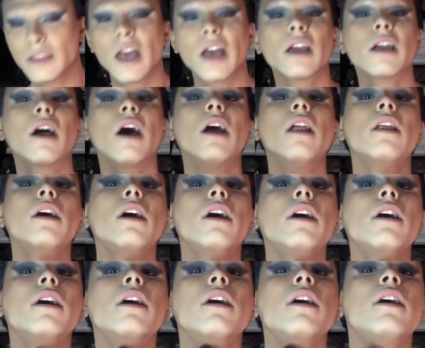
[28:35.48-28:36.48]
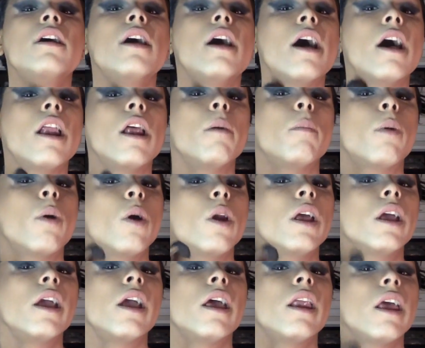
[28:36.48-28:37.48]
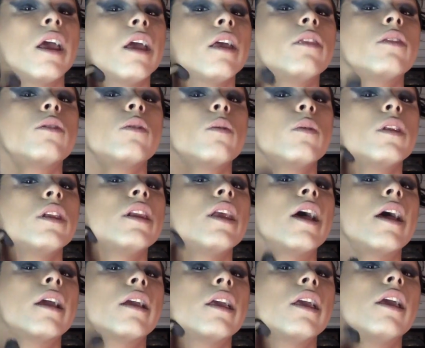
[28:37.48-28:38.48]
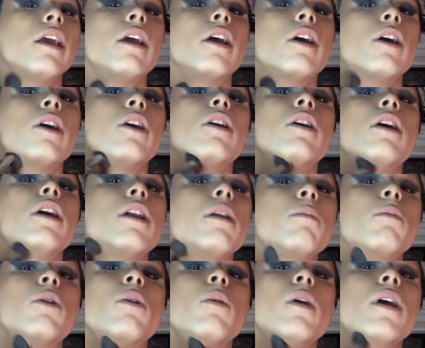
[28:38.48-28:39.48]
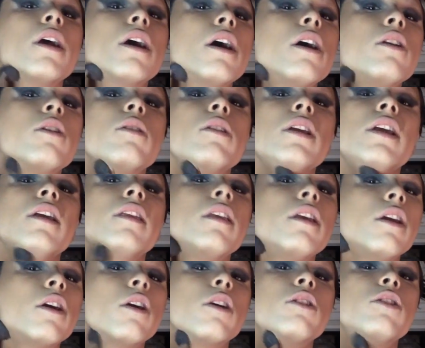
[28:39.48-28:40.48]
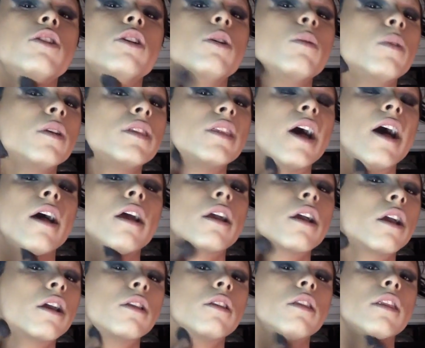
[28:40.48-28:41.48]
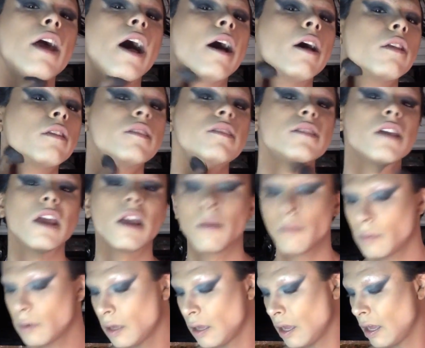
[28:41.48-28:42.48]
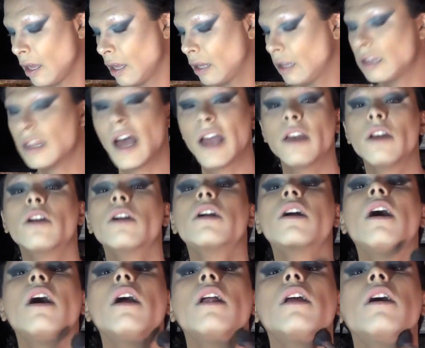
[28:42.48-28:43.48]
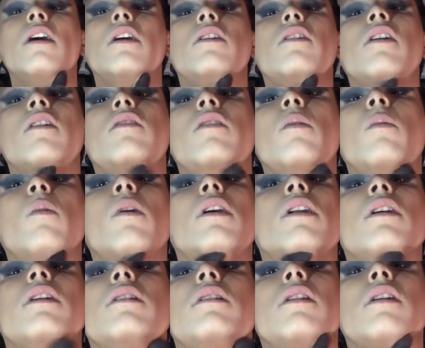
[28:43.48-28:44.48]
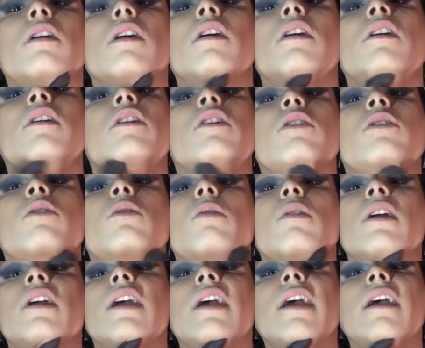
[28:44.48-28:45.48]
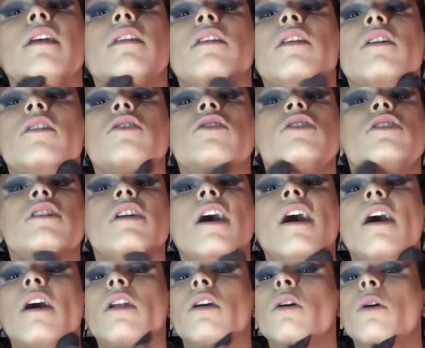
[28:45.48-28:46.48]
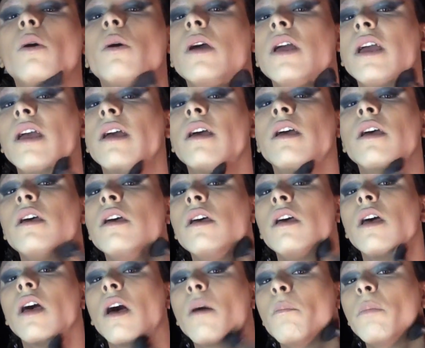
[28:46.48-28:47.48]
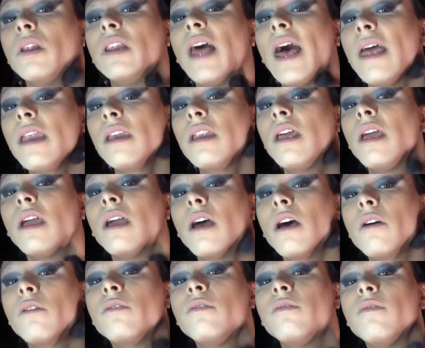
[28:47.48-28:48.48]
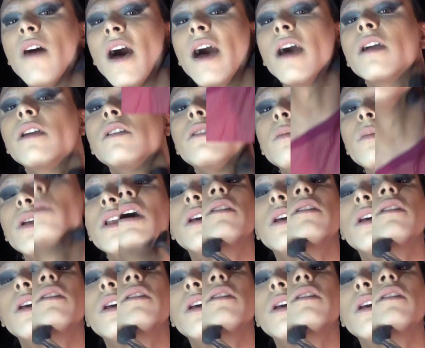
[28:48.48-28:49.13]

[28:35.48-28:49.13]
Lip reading: that color and I'm putting it in through the neck here, and I'm going underneath here too with that same lighter color, because I'm wanting to create this shadowy blending effect.